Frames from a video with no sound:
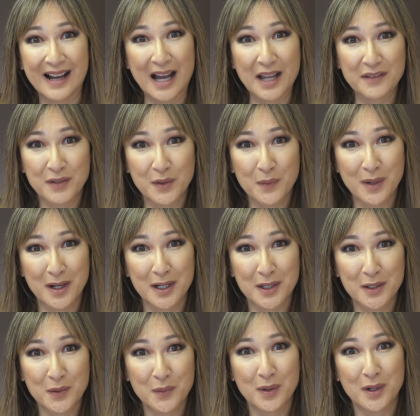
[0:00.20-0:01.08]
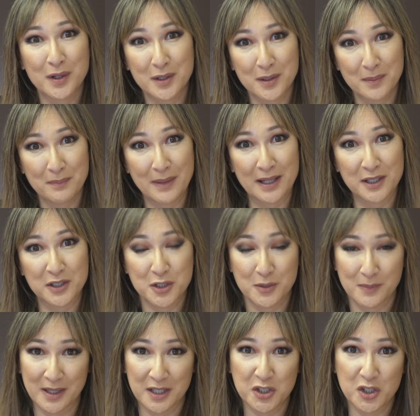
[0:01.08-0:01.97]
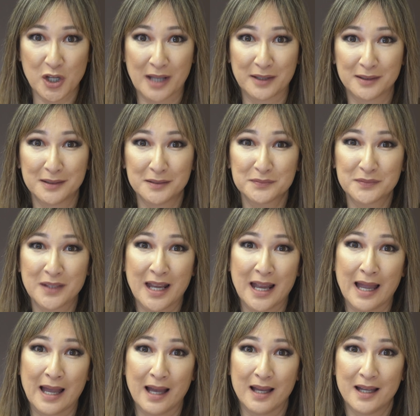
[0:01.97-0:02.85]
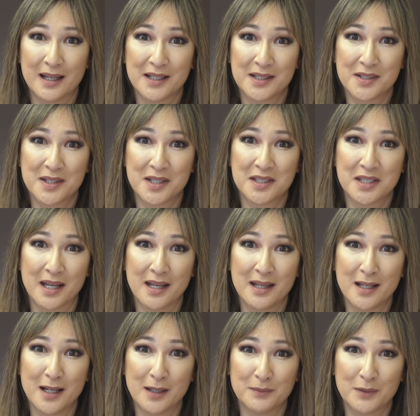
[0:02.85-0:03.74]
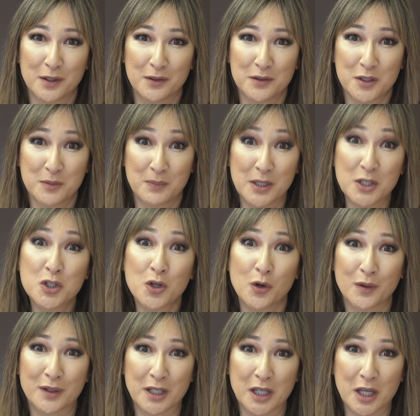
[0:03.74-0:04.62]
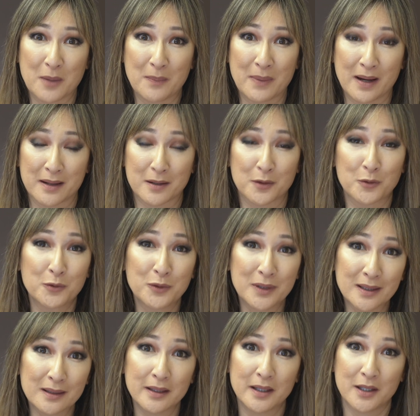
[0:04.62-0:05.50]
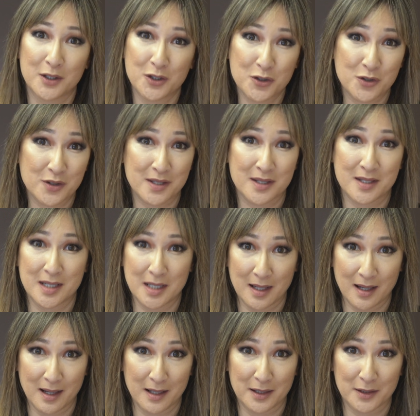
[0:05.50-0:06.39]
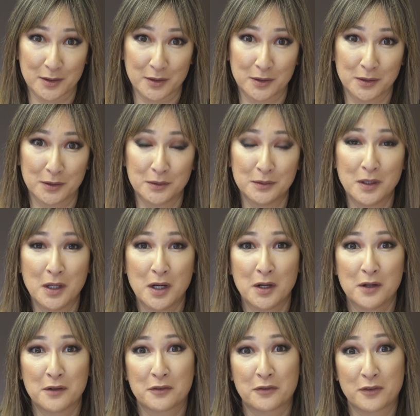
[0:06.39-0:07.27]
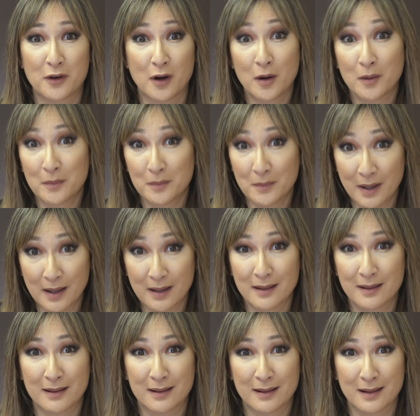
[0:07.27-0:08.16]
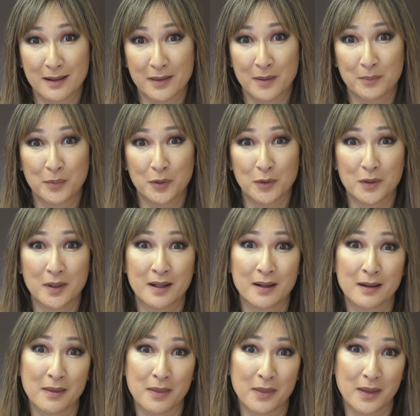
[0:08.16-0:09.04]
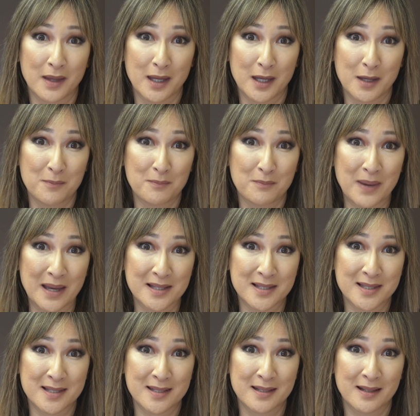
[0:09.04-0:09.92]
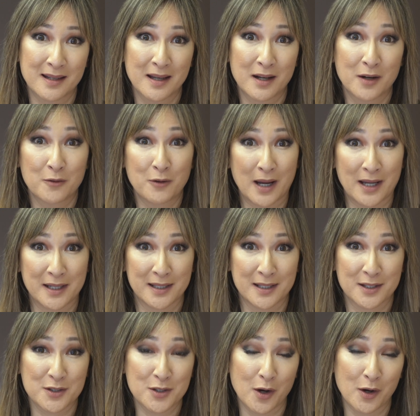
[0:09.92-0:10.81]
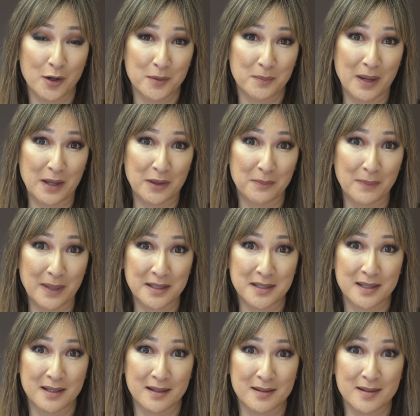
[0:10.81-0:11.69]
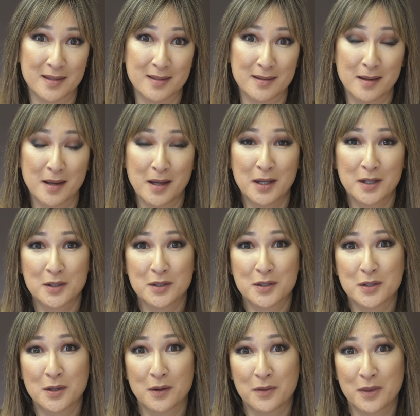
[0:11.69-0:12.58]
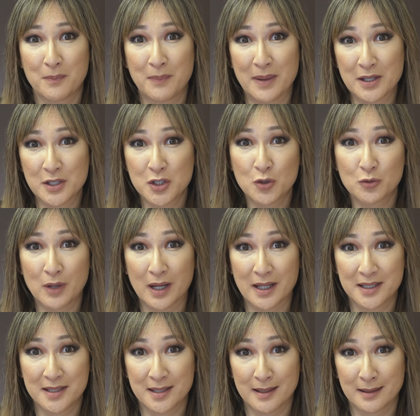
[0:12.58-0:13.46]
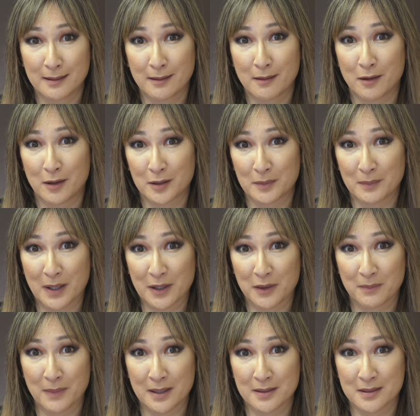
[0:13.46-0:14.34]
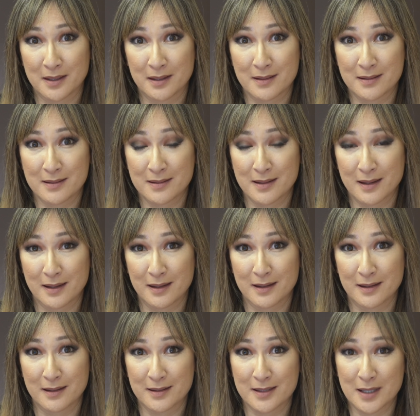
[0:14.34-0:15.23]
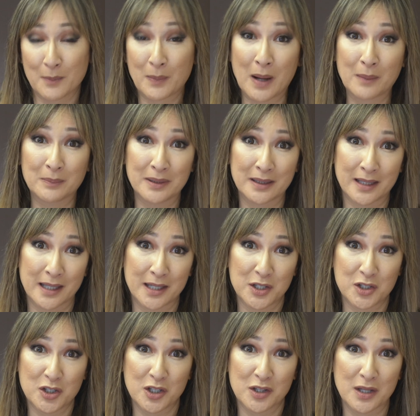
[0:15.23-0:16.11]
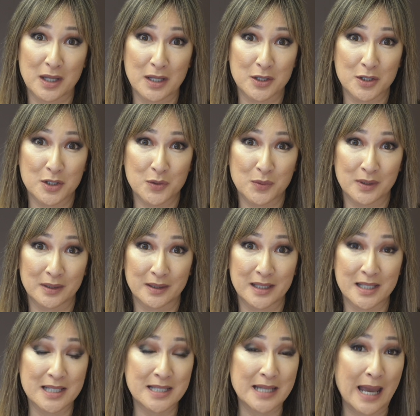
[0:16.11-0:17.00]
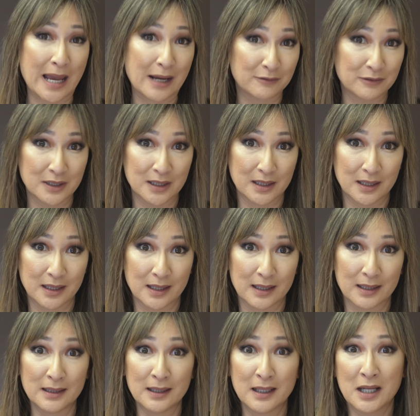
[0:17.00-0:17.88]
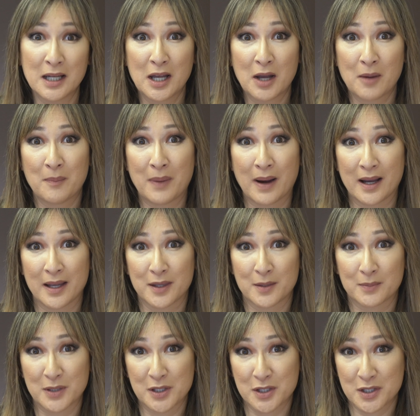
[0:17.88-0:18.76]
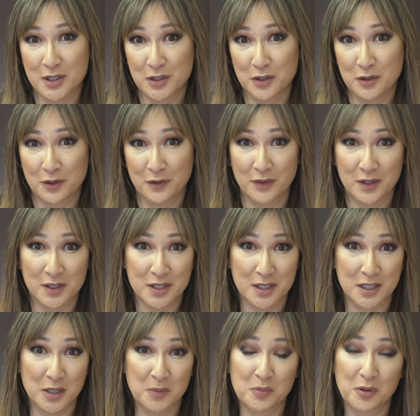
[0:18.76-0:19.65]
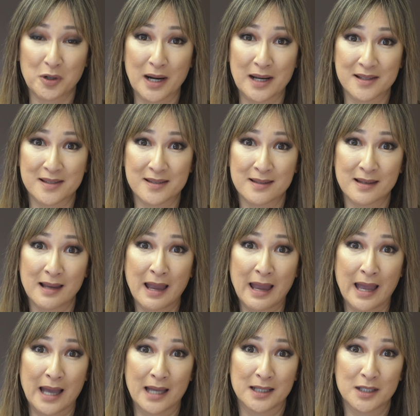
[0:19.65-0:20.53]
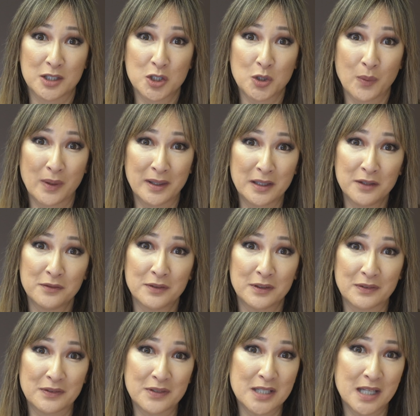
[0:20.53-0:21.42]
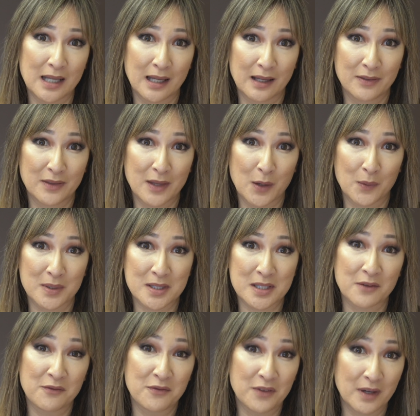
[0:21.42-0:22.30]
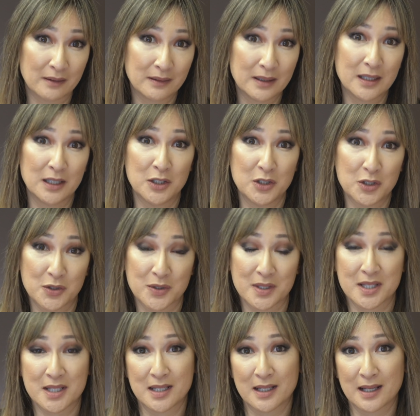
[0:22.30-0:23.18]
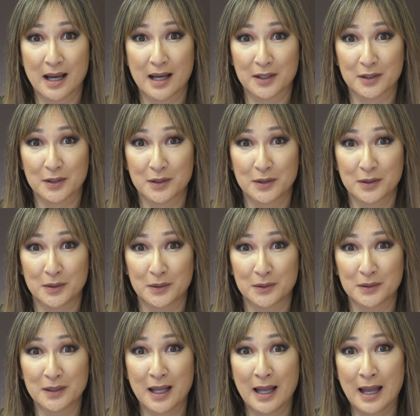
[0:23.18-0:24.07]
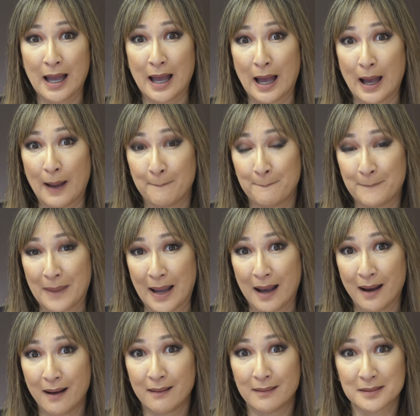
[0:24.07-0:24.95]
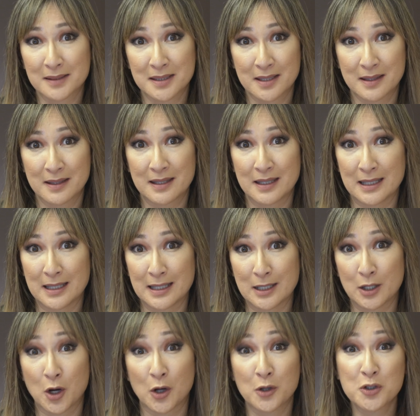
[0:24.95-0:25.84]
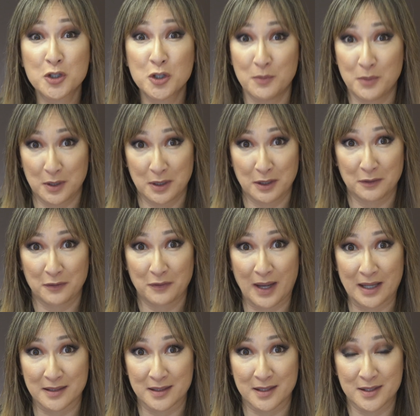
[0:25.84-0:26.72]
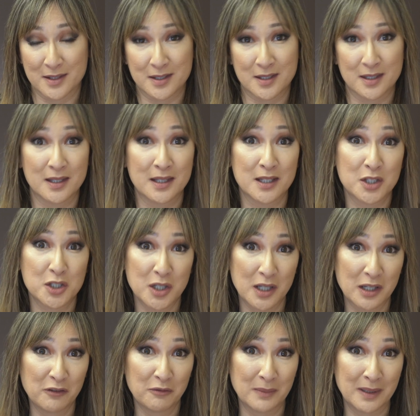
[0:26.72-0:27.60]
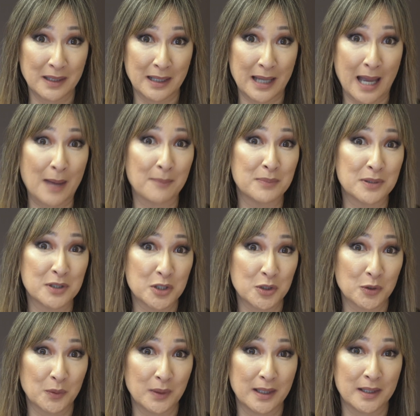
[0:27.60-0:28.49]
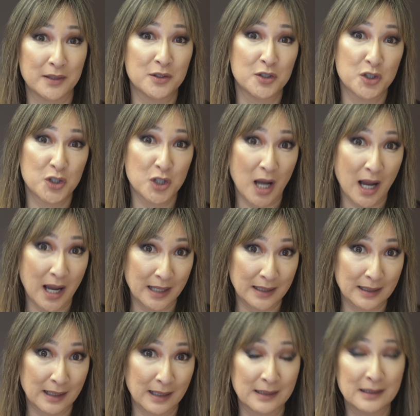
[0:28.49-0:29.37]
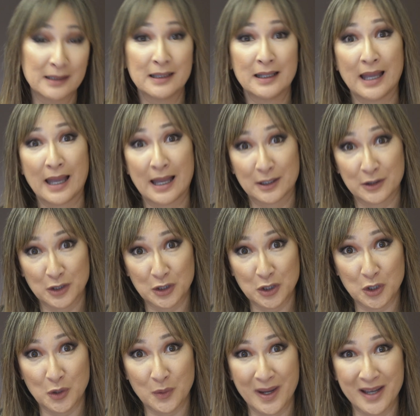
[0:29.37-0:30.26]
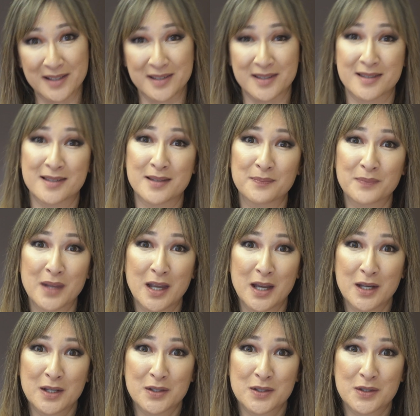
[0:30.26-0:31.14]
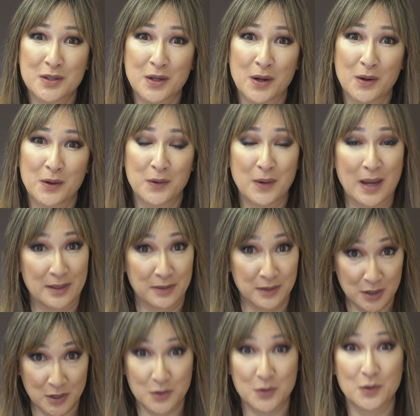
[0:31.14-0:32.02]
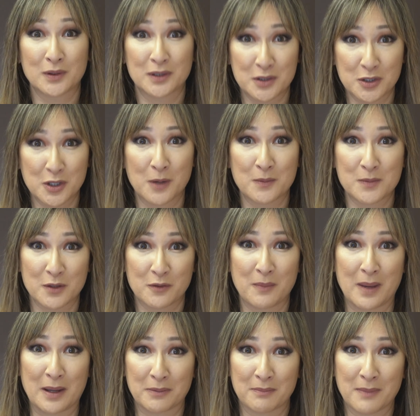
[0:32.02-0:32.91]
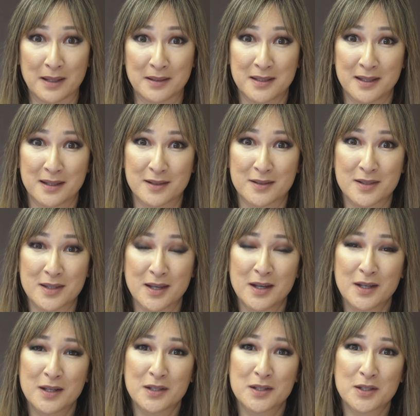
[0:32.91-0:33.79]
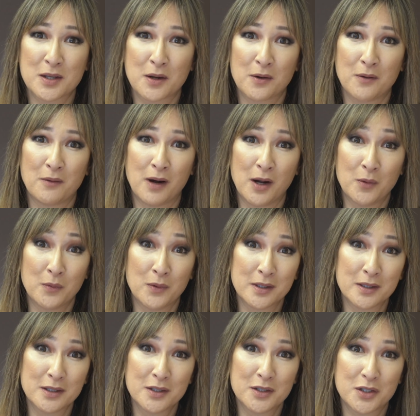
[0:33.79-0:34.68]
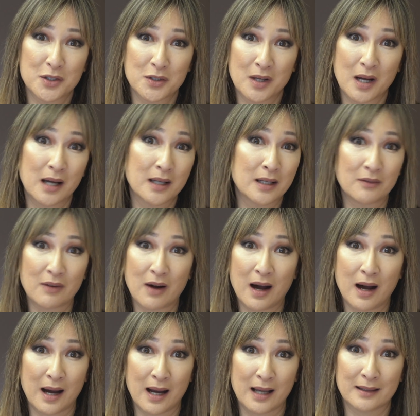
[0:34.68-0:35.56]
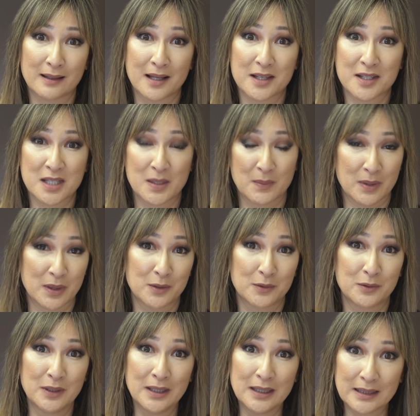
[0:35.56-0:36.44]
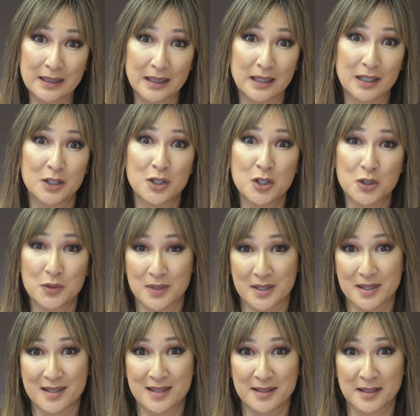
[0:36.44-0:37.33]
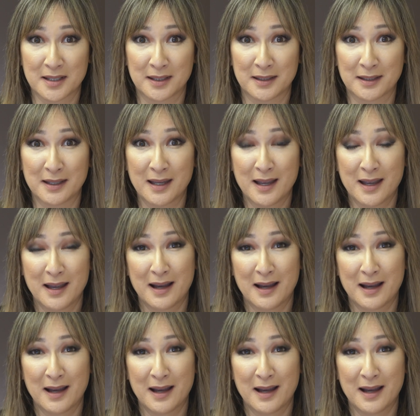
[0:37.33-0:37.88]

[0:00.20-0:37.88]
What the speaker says: Hi everyone, welcome back to my channel. And today I'm going to be talking about a really interesting article from the book, The Best Writings on Mathematics. So The Best Writing on Mathematics is a publication that is released every year by the Princeton University Press. And in 2015, there was a very interesting article about the contributing factors to the achievement gap between China and the US. So, and this is all in terms of mathematics. So I wanted to kind of highlight some of the really interesting